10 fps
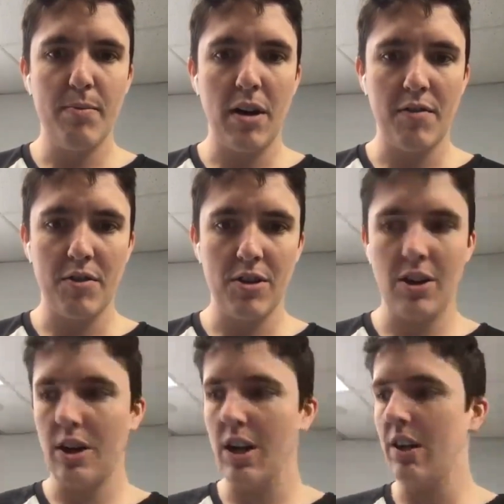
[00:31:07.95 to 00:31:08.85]
buffer,
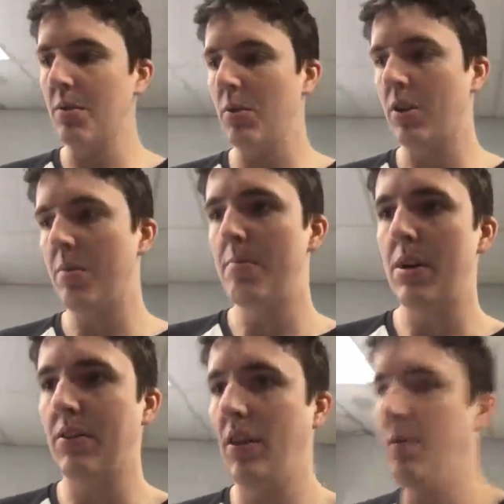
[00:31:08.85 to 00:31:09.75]
and then we're going to
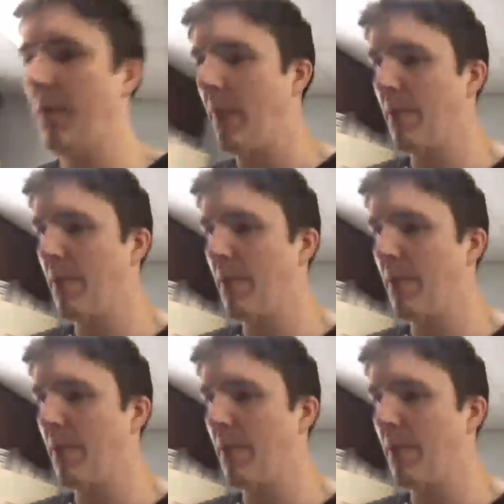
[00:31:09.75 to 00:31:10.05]
mix it by